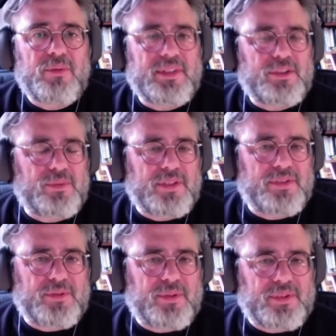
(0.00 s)
which
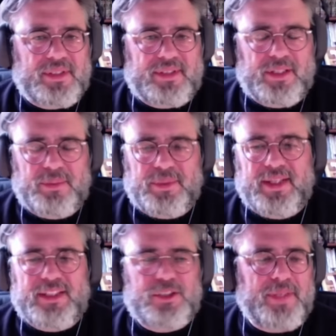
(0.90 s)
was of course a
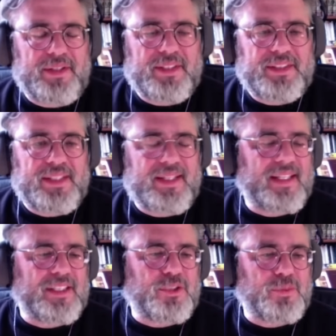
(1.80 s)
terrible experience,
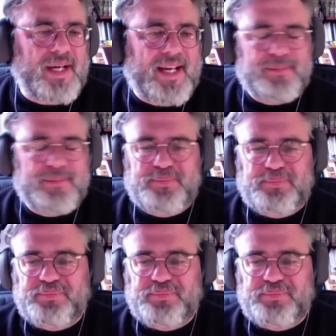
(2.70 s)
and that is why